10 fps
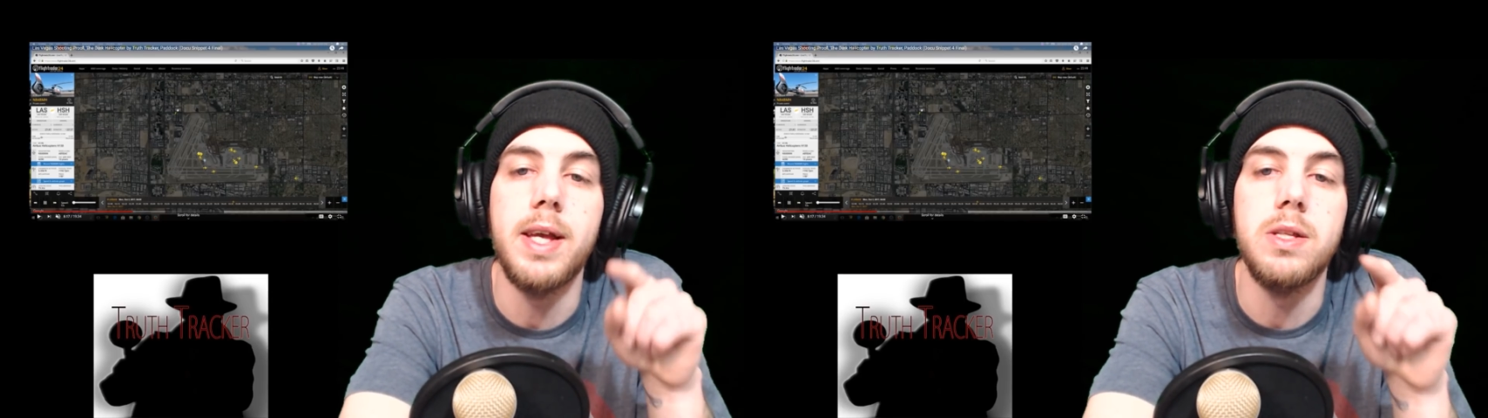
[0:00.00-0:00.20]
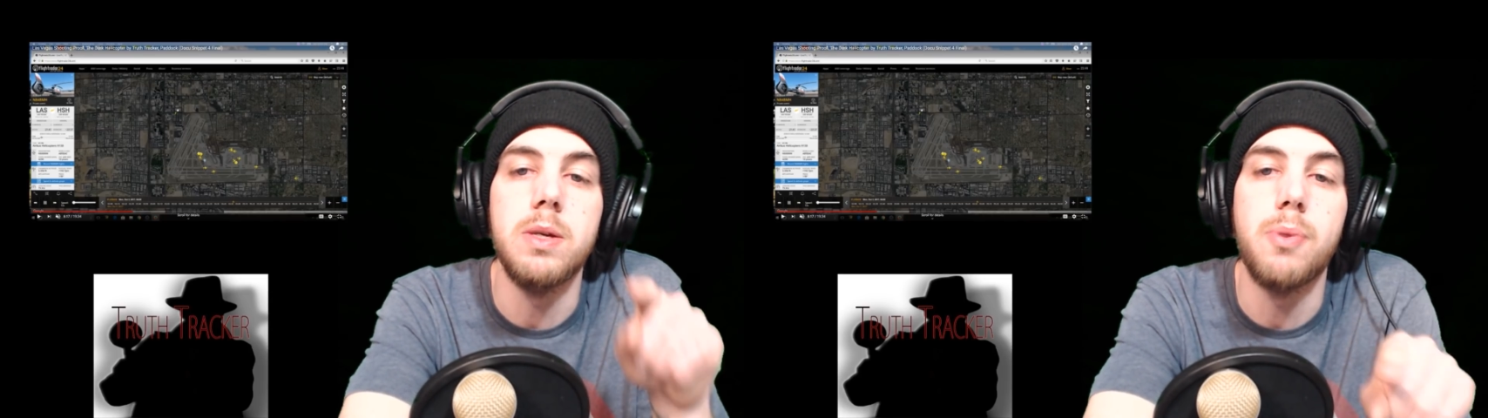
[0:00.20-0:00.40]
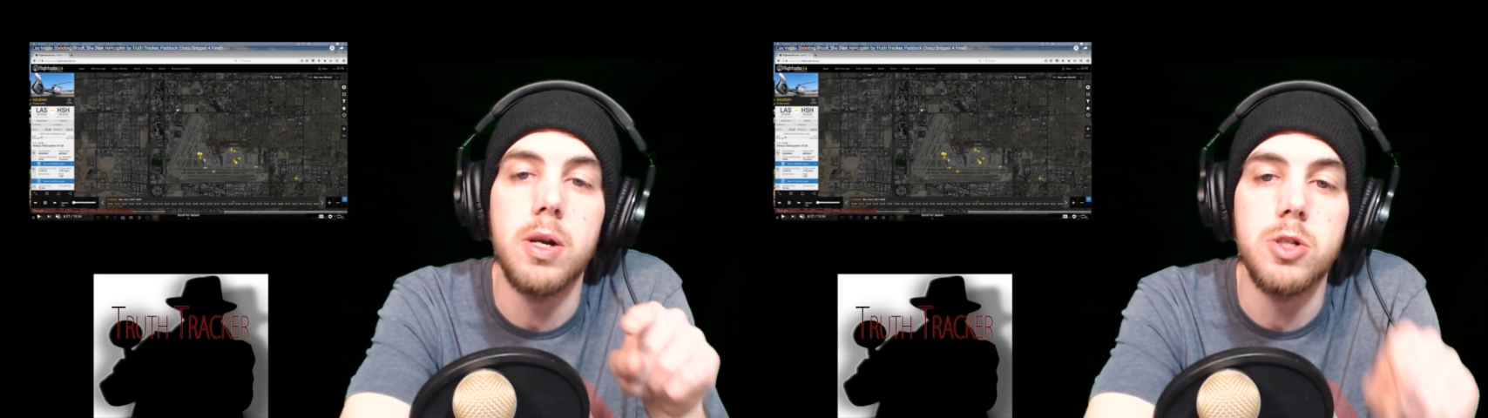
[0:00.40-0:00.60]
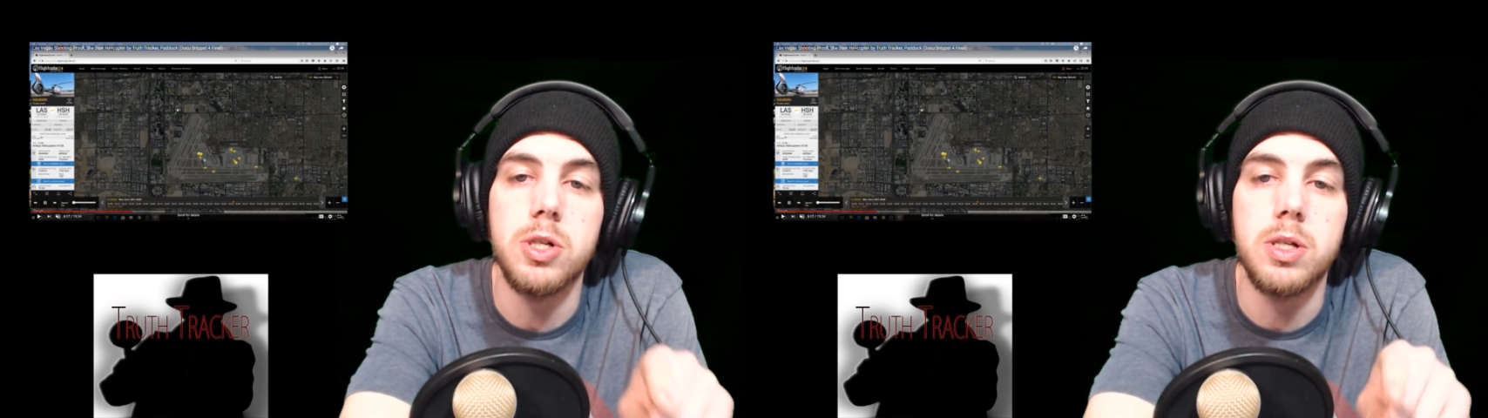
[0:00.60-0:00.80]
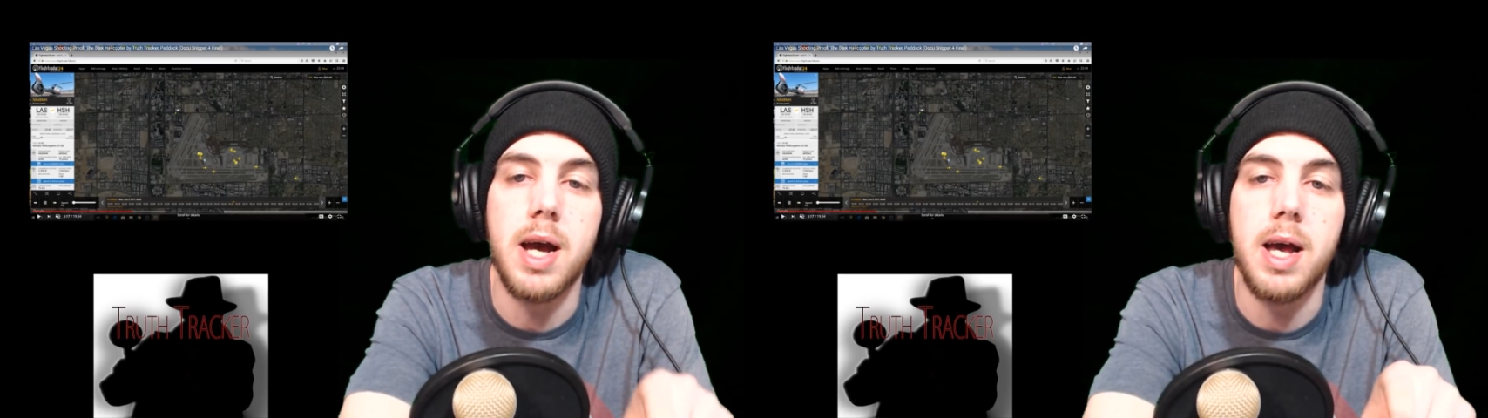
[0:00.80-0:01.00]
and
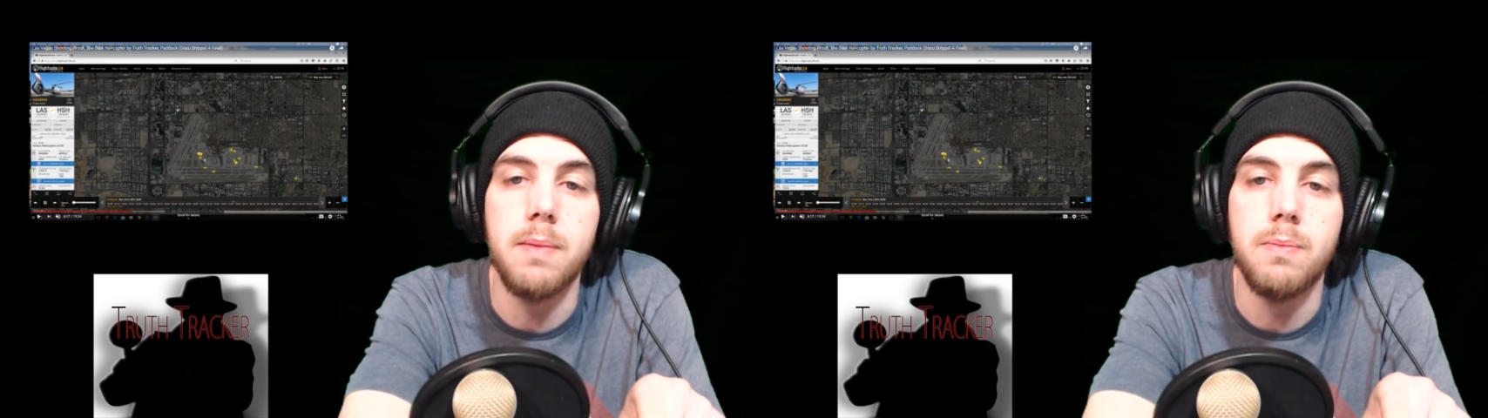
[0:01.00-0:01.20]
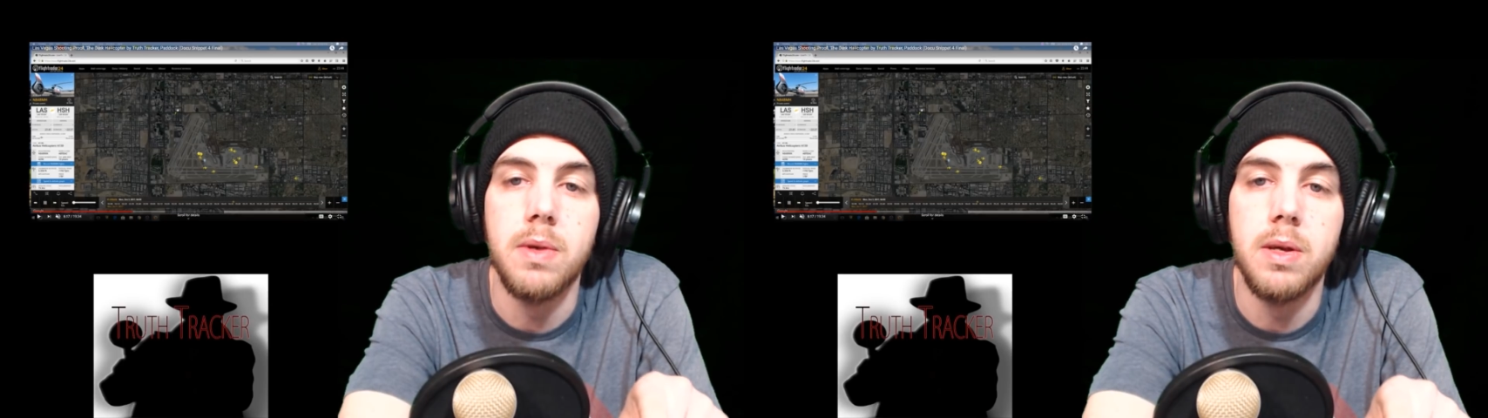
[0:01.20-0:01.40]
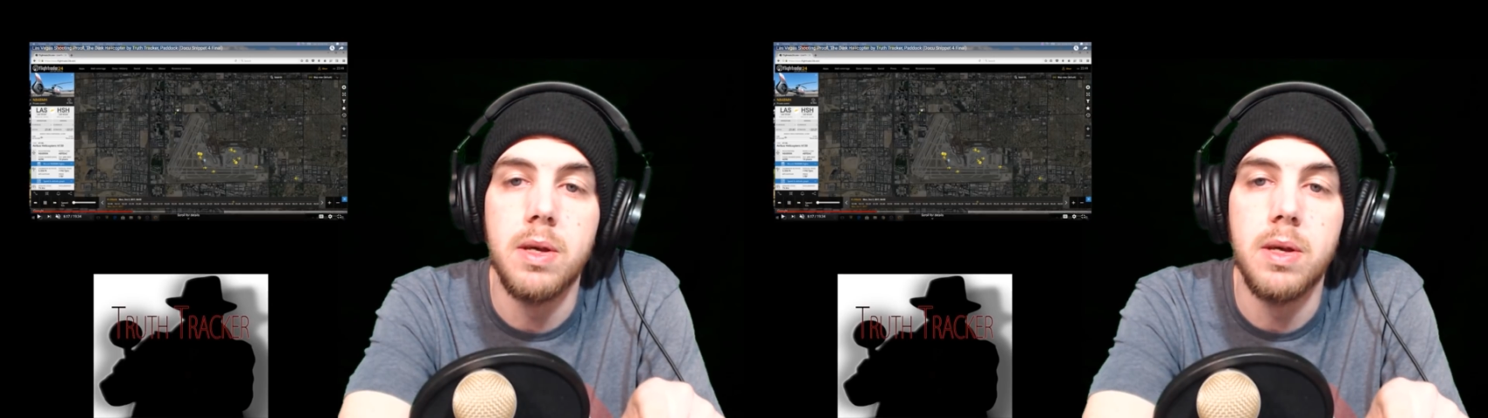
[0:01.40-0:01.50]
departure time